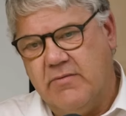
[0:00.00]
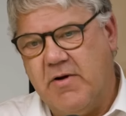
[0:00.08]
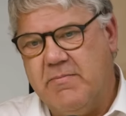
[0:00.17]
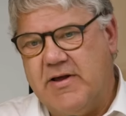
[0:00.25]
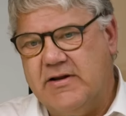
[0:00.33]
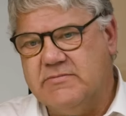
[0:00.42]
The
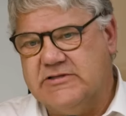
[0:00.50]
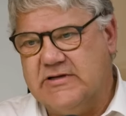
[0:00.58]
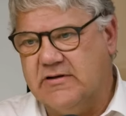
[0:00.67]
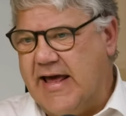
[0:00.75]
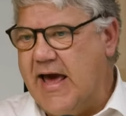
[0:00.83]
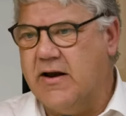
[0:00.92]
momentum's
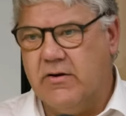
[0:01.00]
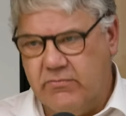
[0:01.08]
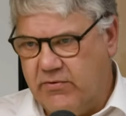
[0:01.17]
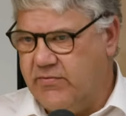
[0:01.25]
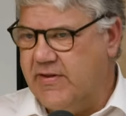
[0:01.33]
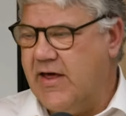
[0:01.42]
still down,
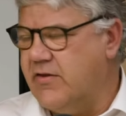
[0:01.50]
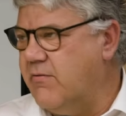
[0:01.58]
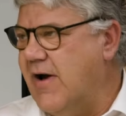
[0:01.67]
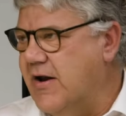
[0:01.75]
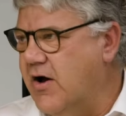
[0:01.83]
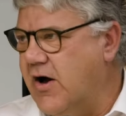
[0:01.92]
and with another
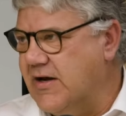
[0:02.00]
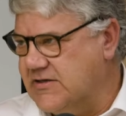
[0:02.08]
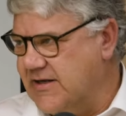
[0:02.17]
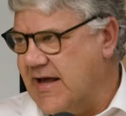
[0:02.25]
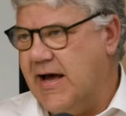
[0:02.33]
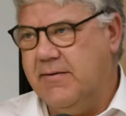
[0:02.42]
rate hike
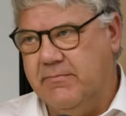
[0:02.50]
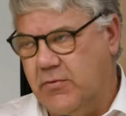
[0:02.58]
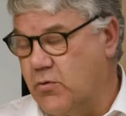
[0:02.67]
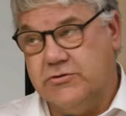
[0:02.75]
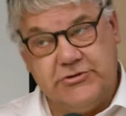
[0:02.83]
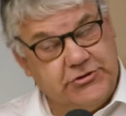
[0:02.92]
to come,
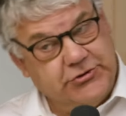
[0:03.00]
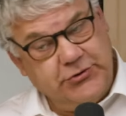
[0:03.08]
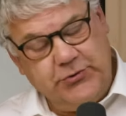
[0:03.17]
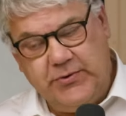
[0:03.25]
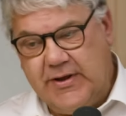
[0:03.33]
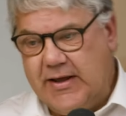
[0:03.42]
or
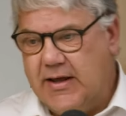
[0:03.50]
two,